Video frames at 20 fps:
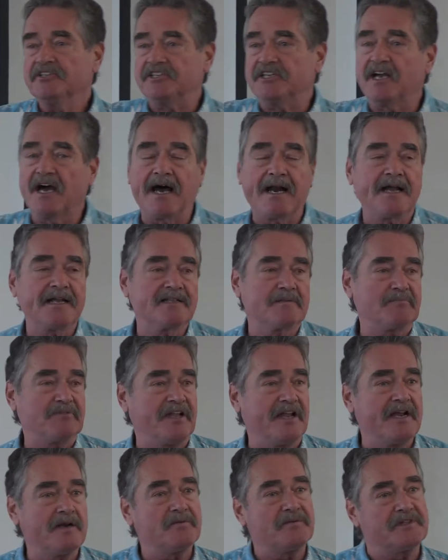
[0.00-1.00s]
She got on the
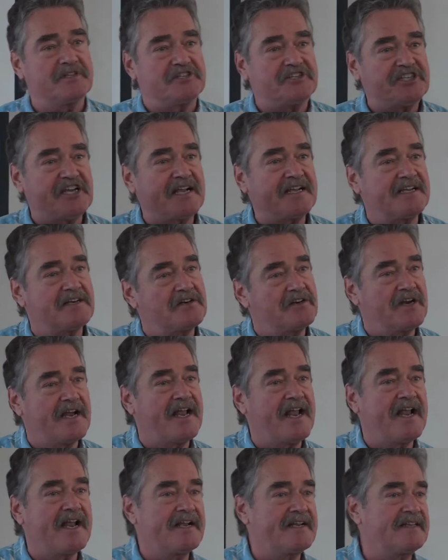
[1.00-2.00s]
plane with a check in her
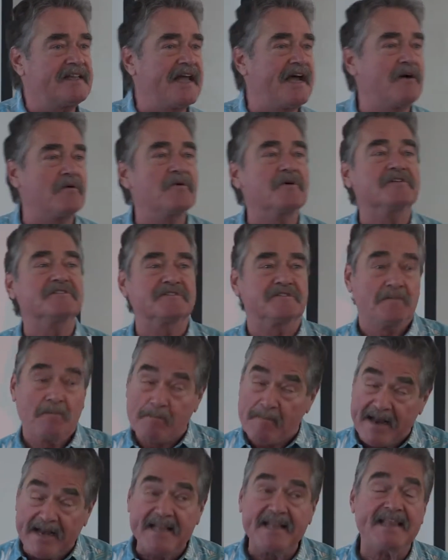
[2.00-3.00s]
hand that was
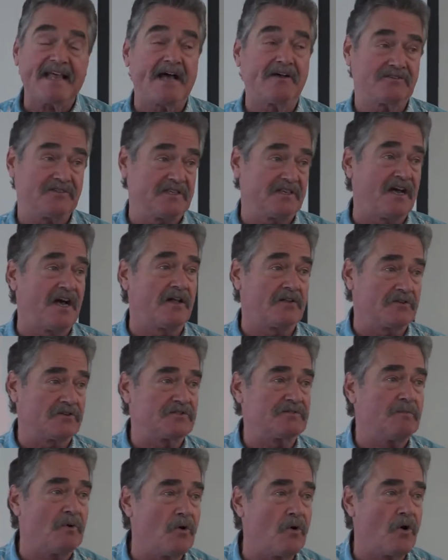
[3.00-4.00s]
many
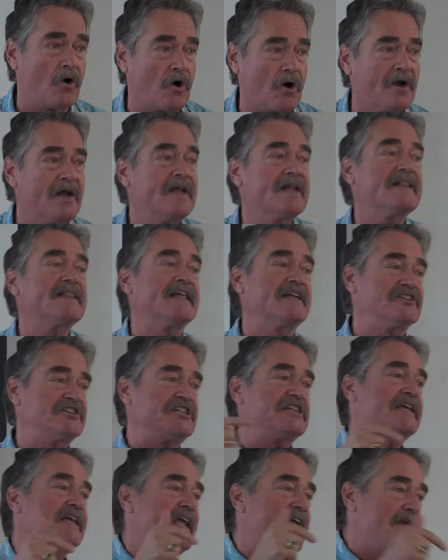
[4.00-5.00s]
$1,000s more than
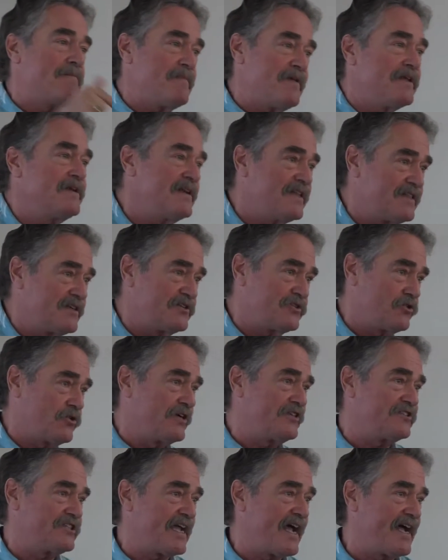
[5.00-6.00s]
she came into the
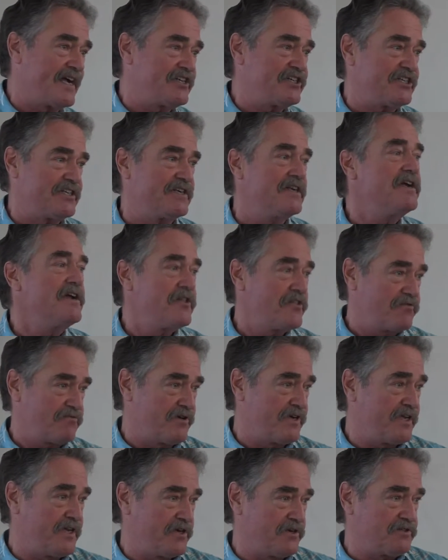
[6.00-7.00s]
transaction
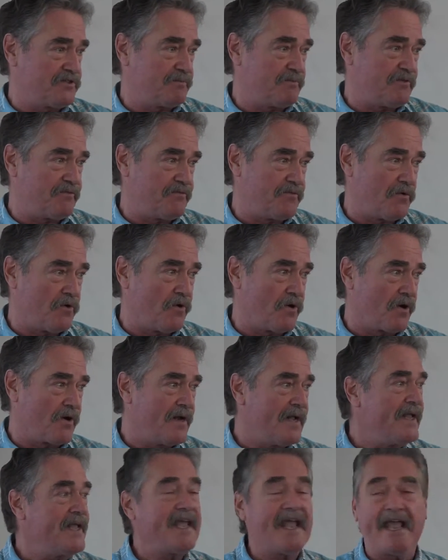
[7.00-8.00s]
3 years
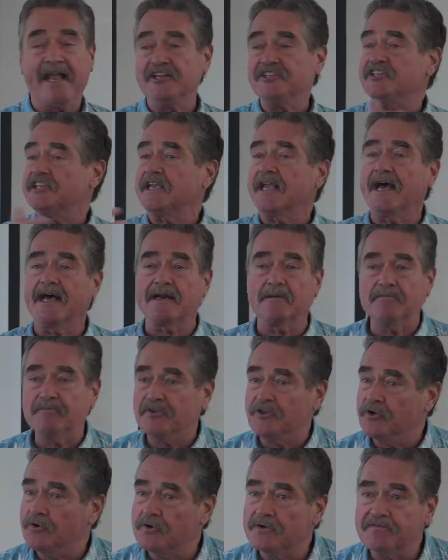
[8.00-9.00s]
before. And she had a
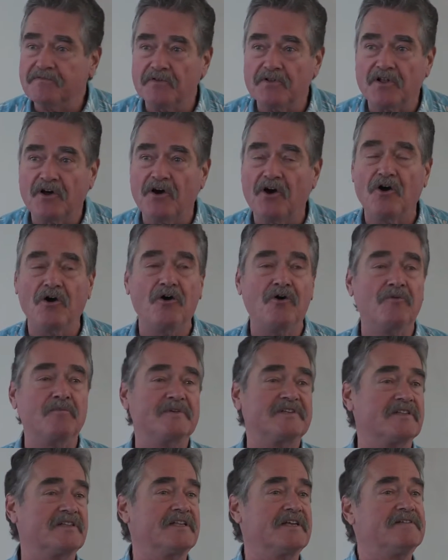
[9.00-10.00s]
beautiful
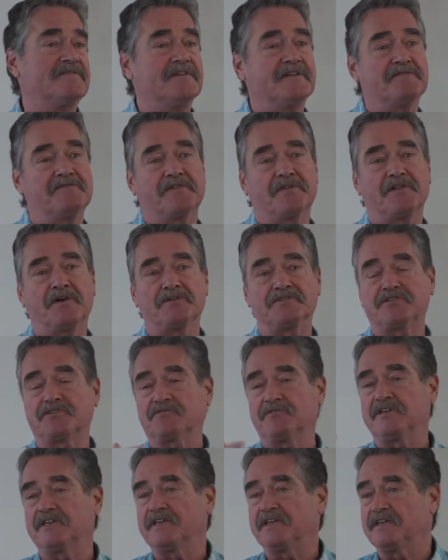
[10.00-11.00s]
home to live in for those
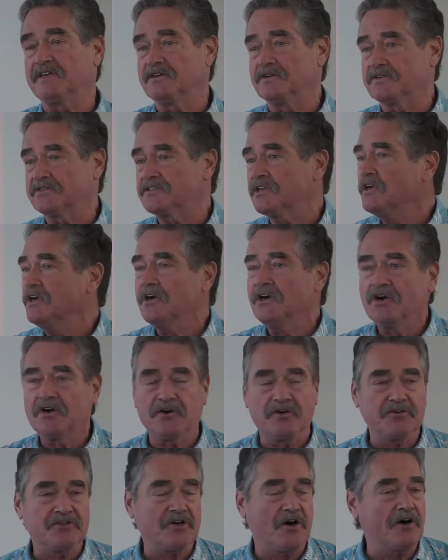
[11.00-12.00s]
3 years.
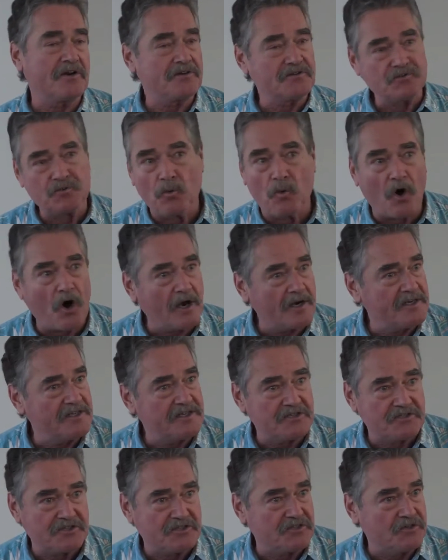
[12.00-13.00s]
Her daughters
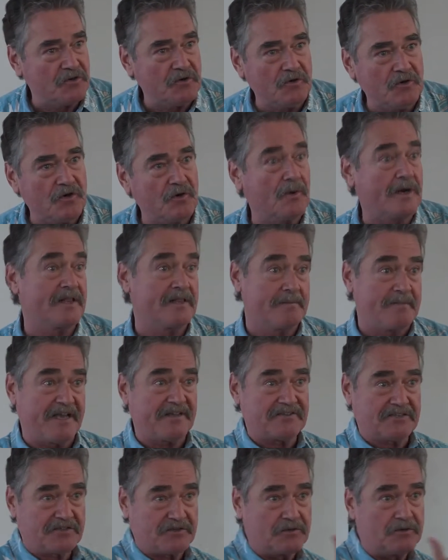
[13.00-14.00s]
walked to school, one of the
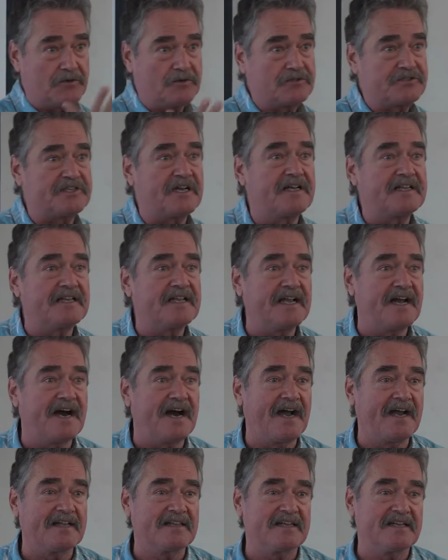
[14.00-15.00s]
best schools on the
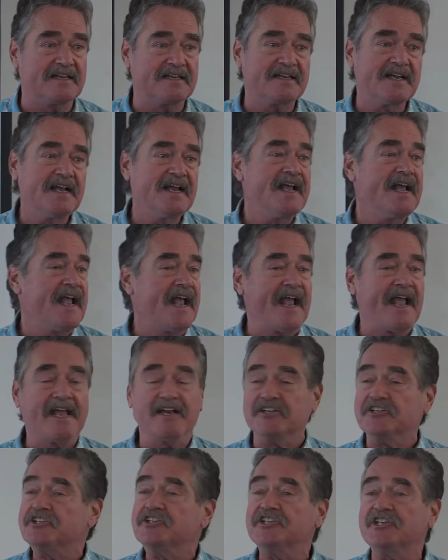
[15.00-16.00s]
island,
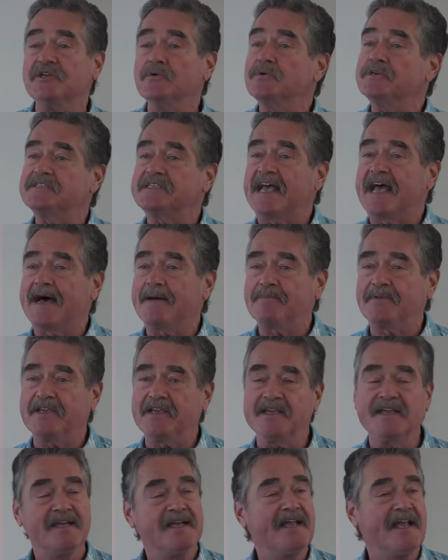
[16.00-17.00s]
and she was
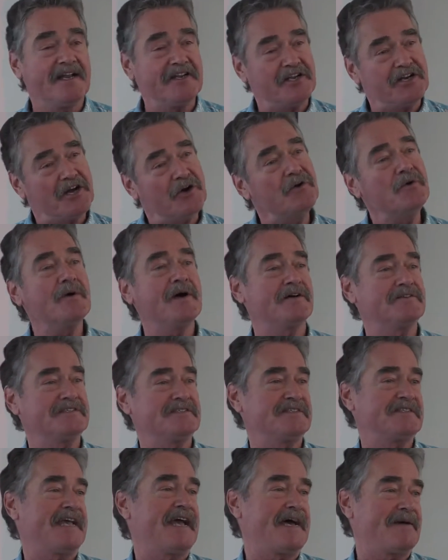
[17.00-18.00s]
happy. And you know who else
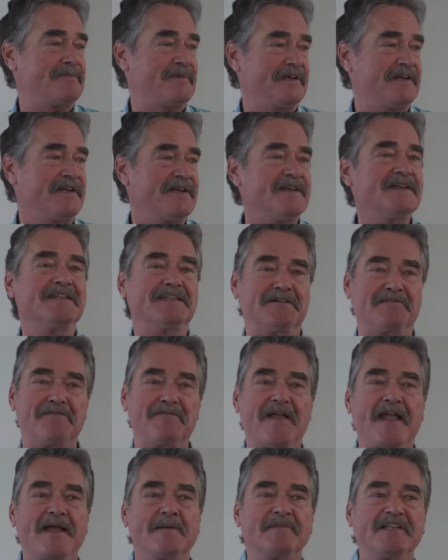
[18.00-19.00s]
is happy? The
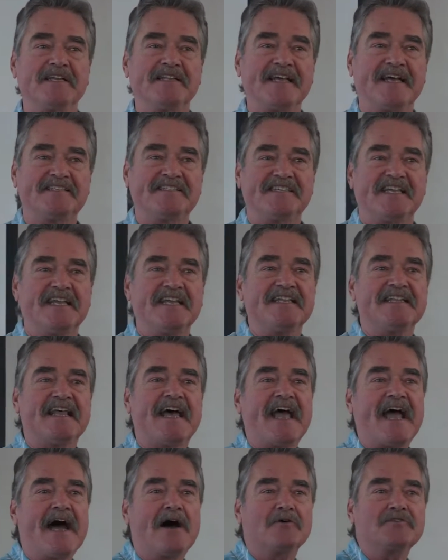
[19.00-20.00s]
family that's in
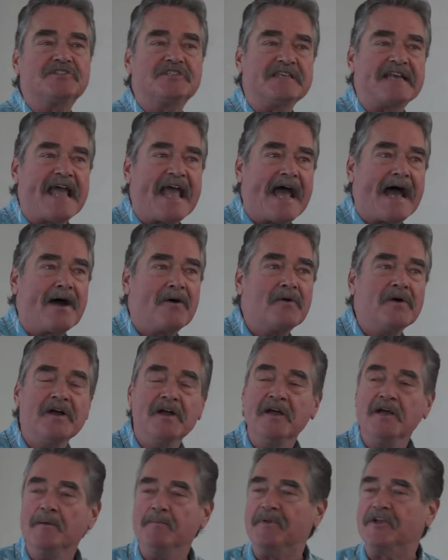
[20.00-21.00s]
the house now.
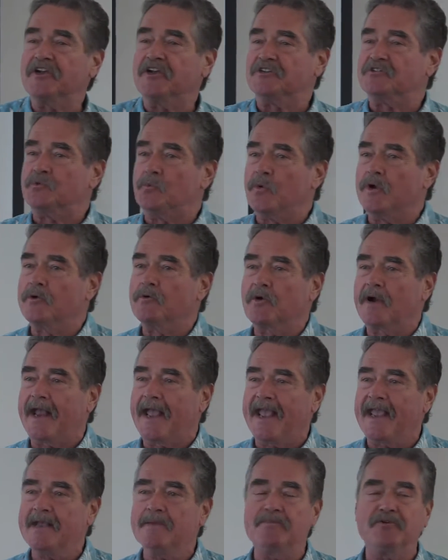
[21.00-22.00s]
Because we were
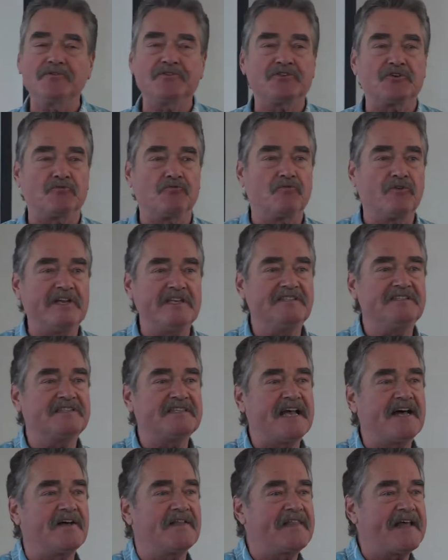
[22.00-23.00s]
able to
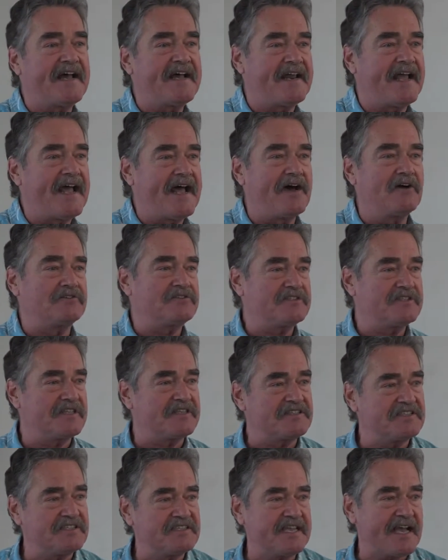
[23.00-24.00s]
resell that house
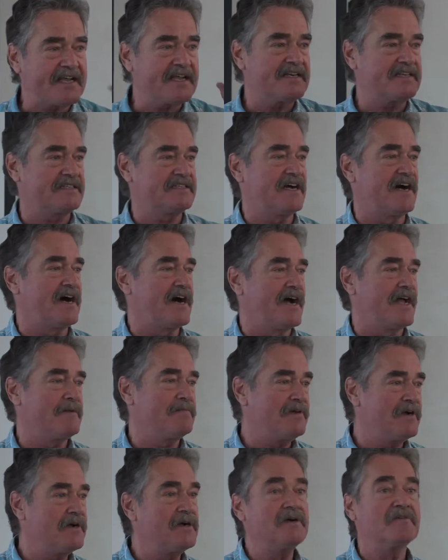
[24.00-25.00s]
the second
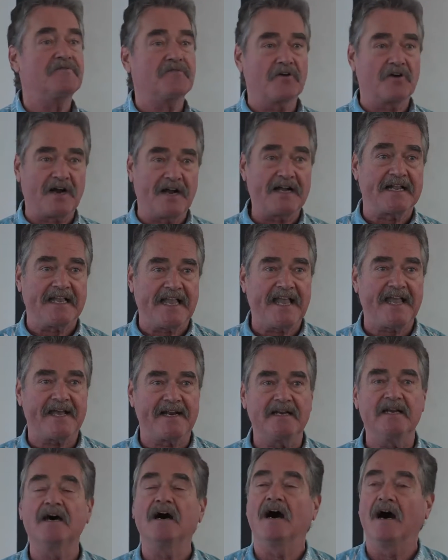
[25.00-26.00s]
time for,
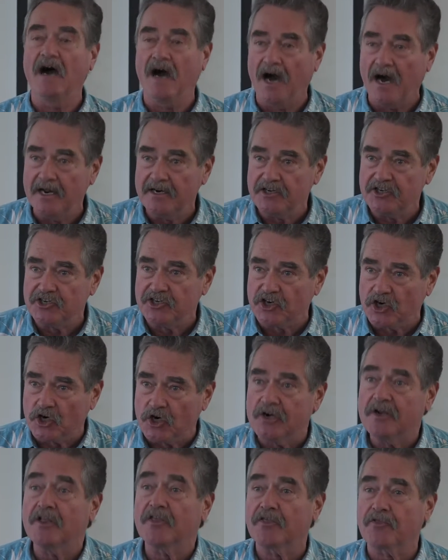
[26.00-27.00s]
again,
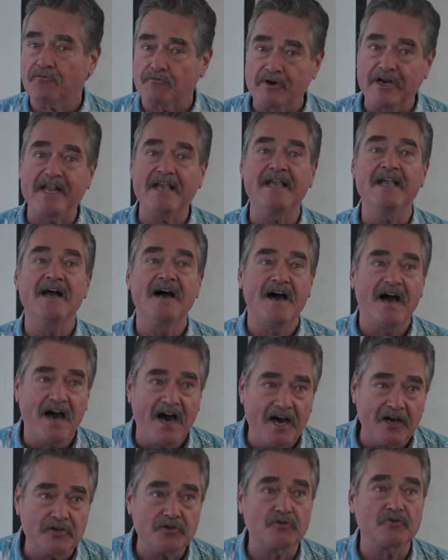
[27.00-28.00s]
under
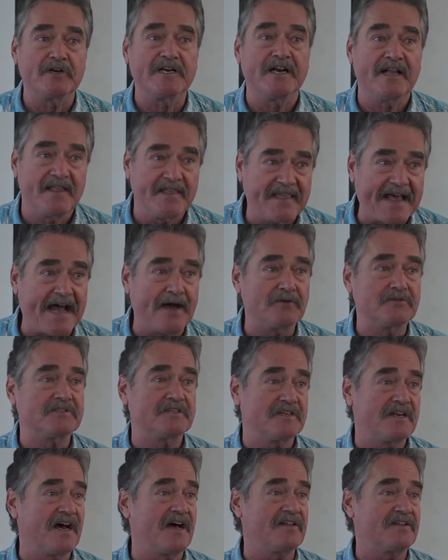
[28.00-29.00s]

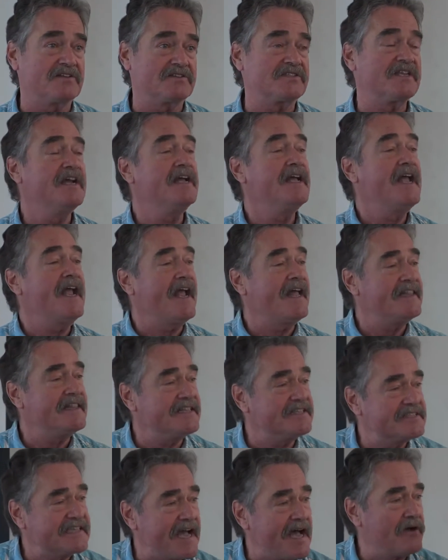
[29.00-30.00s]
$300,000. And
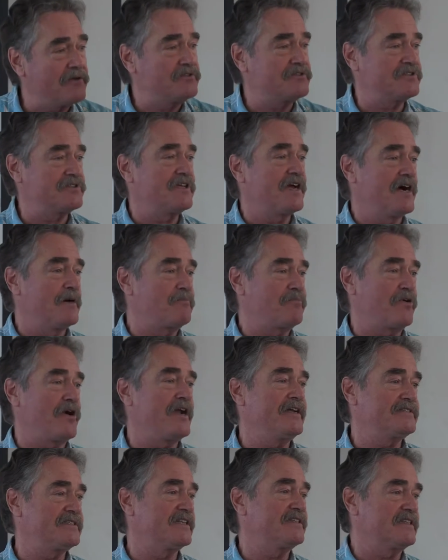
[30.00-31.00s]
this house
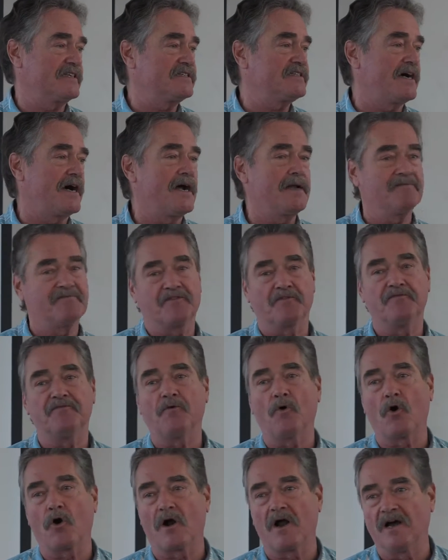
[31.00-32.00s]
appraised at the time for
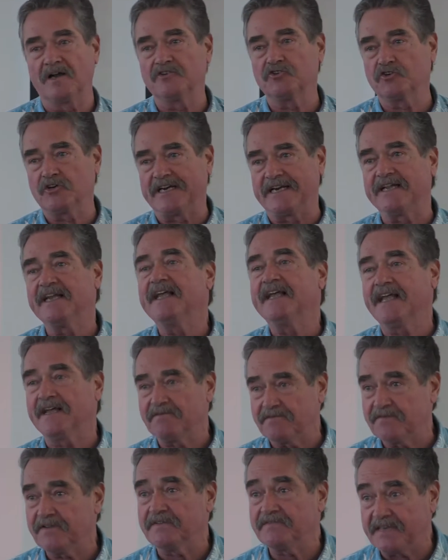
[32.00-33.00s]

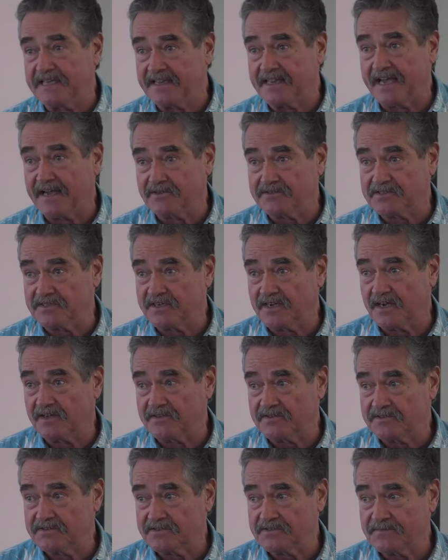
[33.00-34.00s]

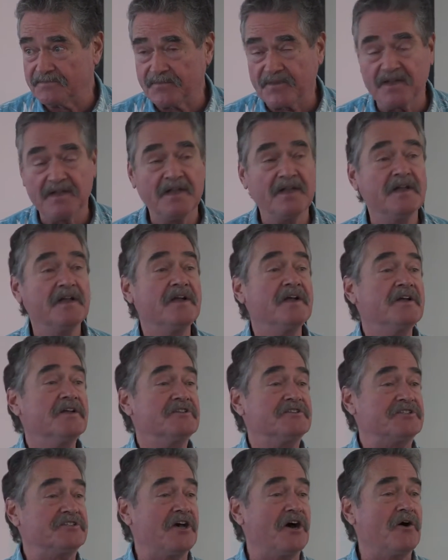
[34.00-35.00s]
$450,000.
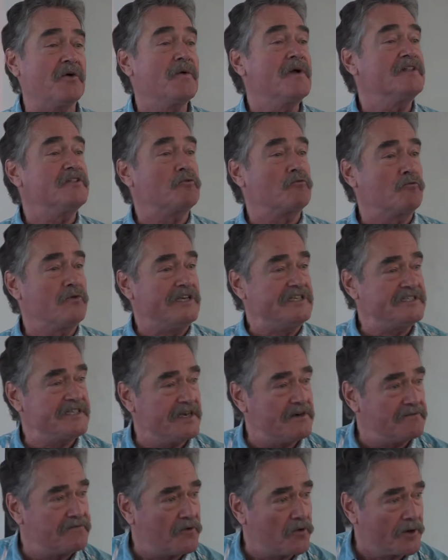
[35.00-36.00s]
So the
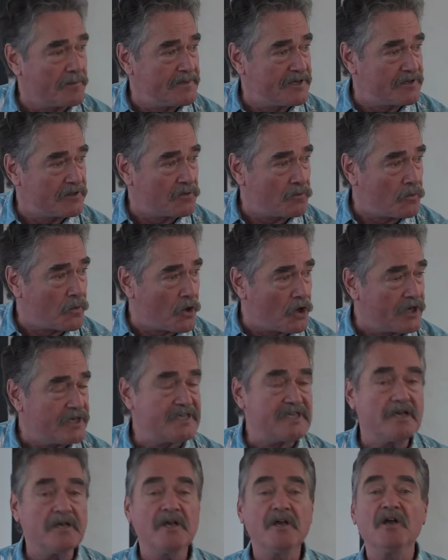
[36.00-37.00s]
resale formula
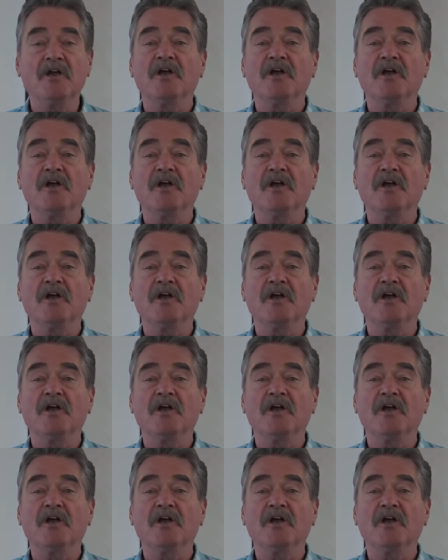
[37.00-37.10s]
worked.